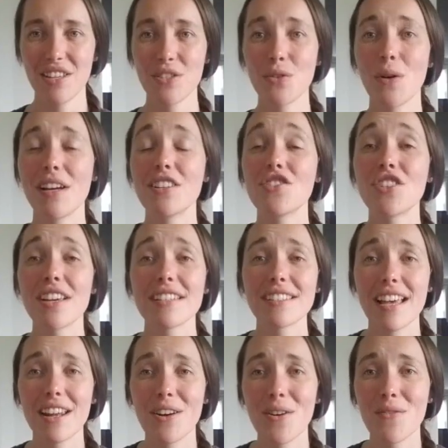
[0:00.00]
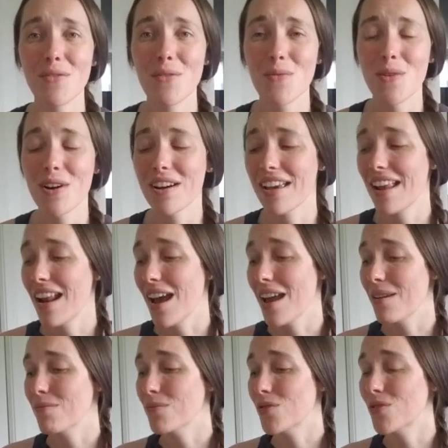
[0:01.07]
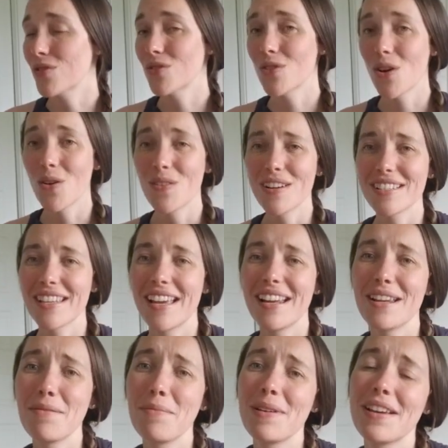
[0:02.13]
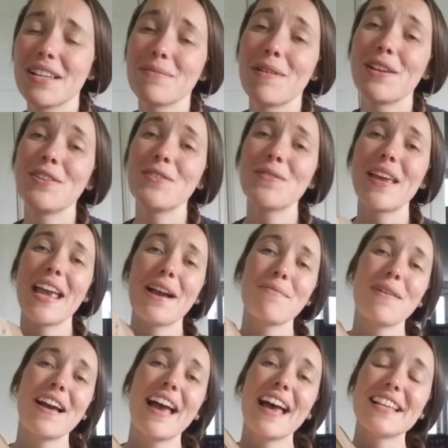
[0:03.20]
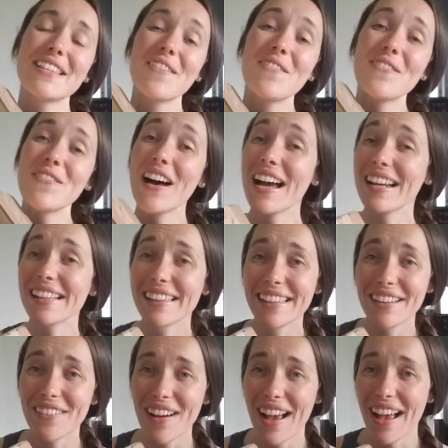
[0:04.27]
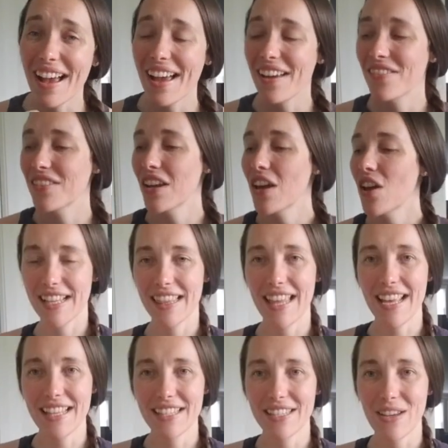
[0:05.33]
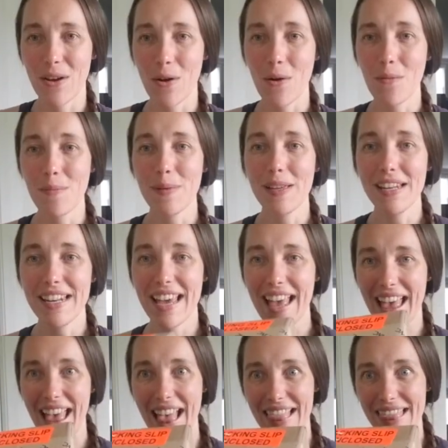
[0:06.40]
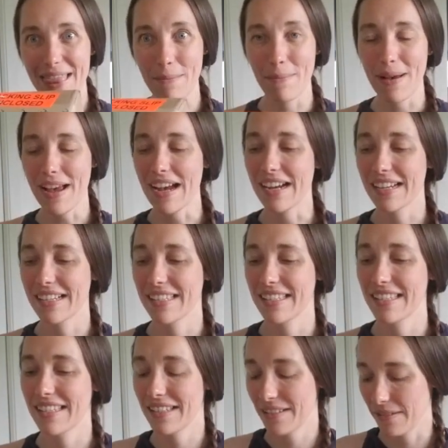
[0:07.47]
So I just got home from work and I am so excited because my new camera has finally arrived. Let's open the box.